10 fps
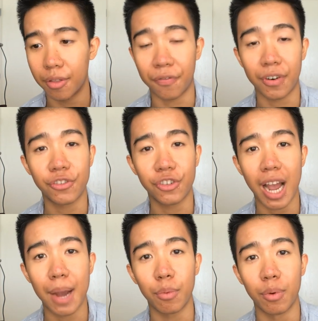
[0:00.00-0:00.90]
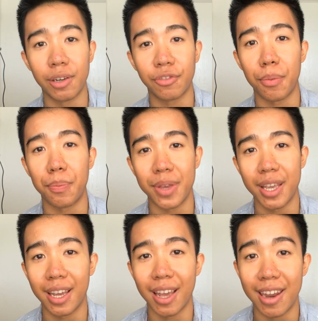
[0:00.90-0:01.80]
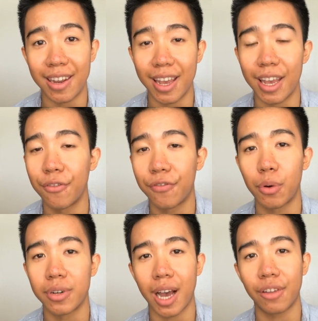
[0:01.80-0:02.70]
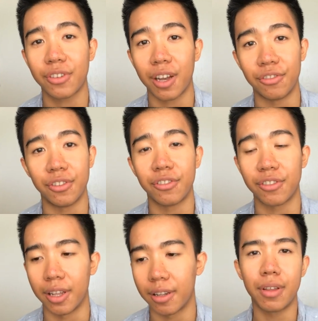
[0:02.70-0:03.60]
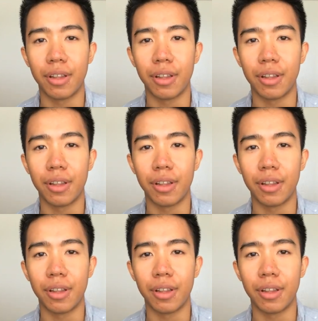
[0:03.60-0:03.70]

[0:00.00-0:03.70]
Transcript: The first job was being an info desk assistant.